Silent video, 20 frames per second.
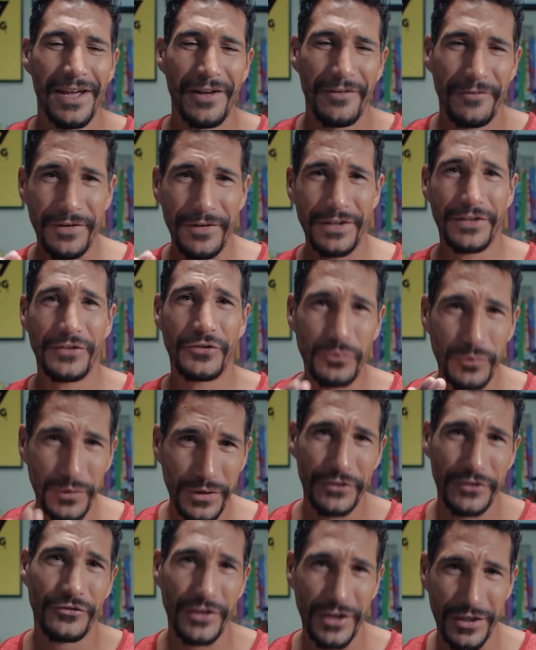fitness
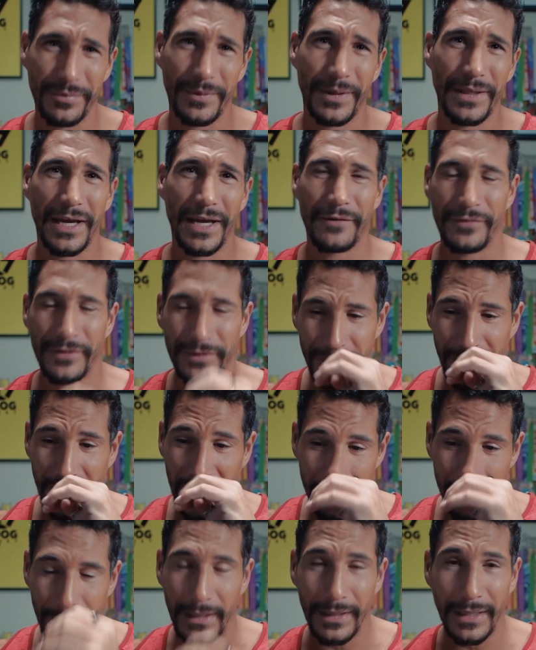really changed my life as a
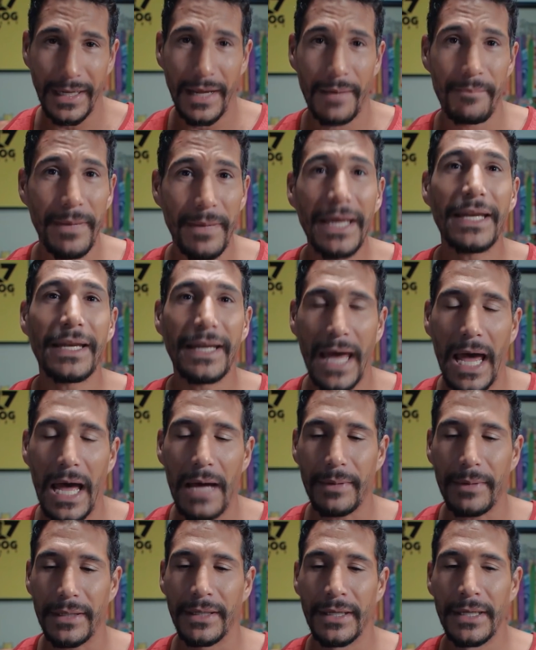habit like i made it a
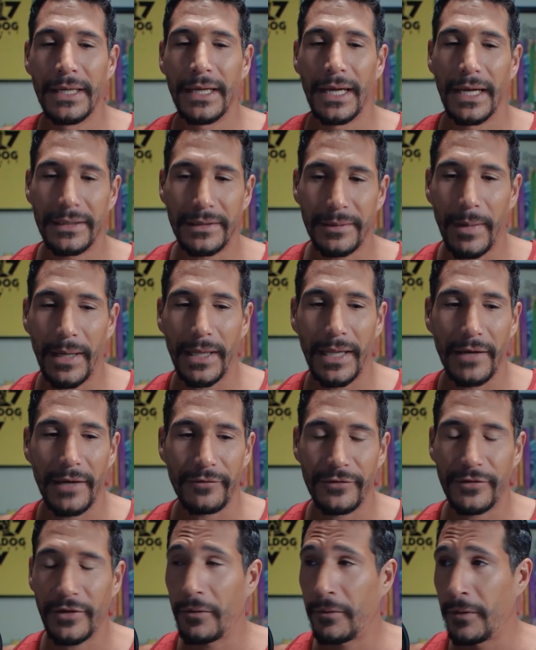habit into my
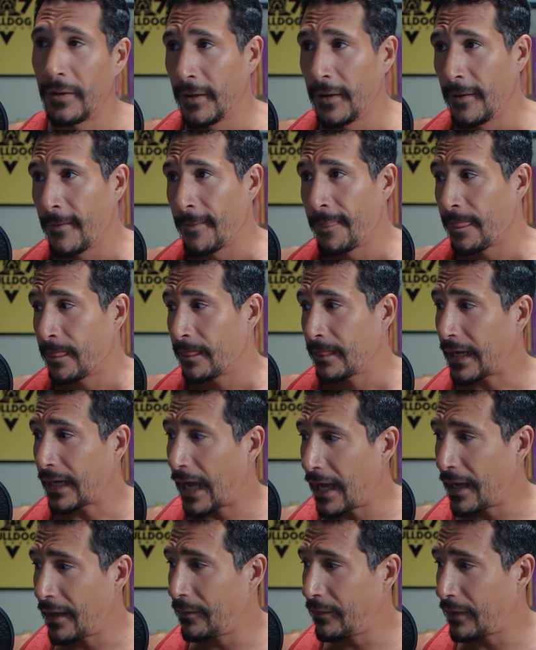life so like
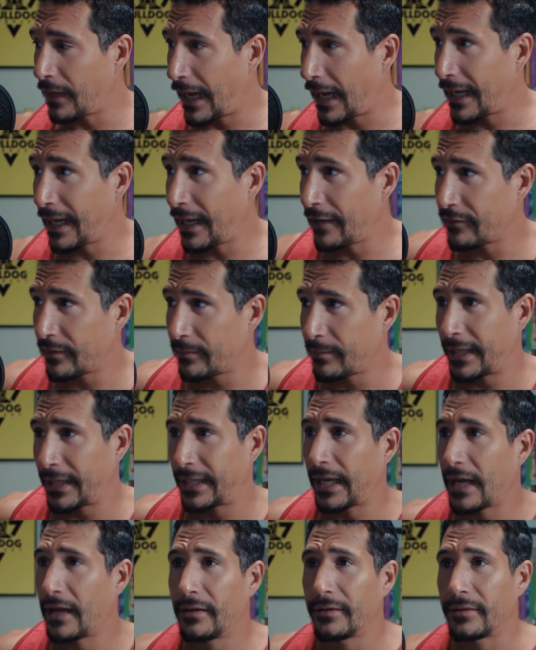i i have on my
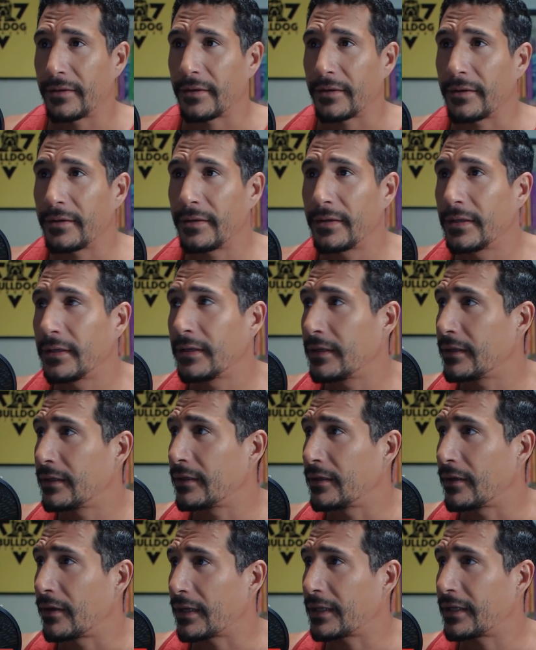calendar
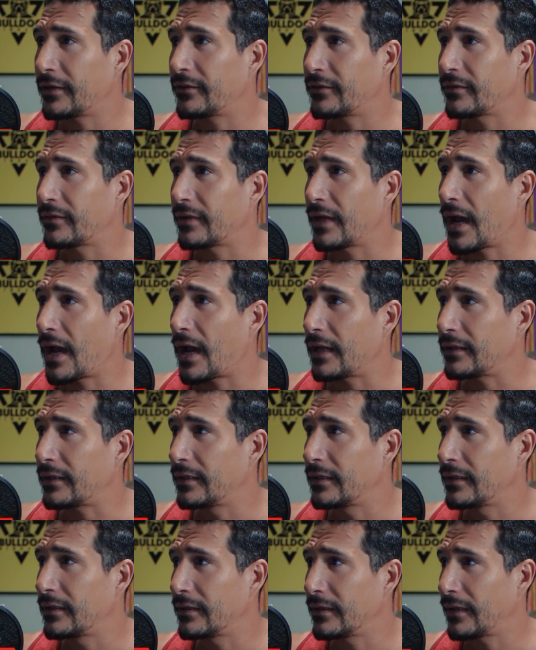you know i kid you
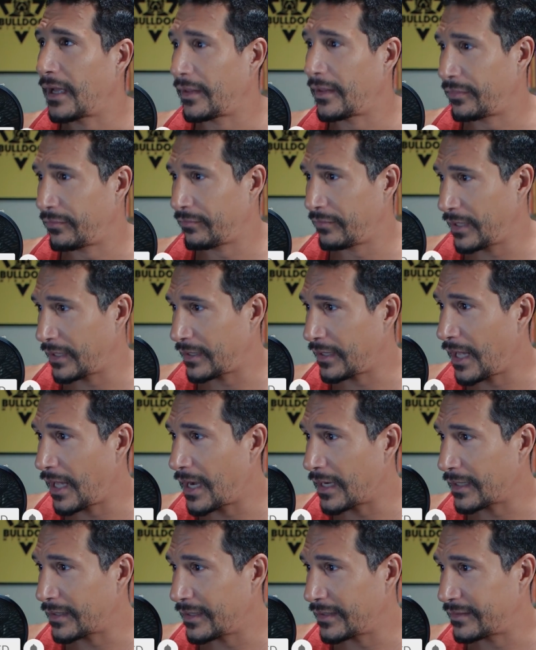not at three
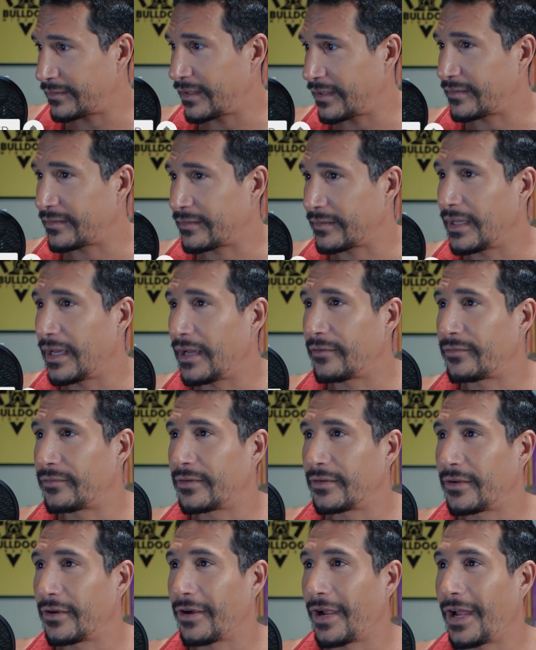o'clock, it says
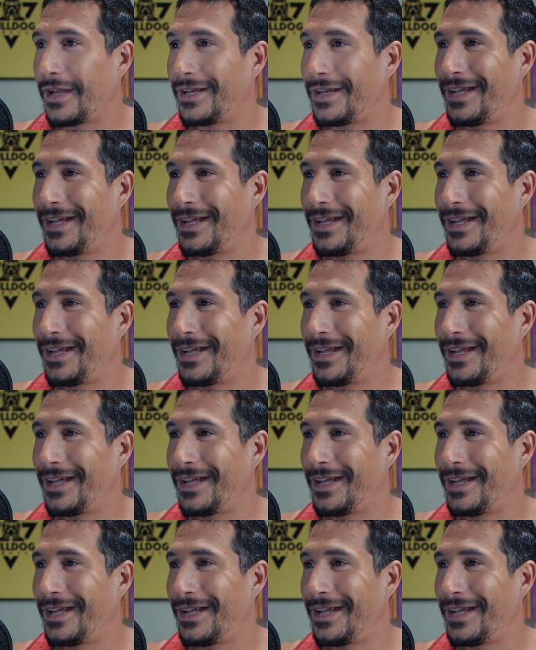lift. All right,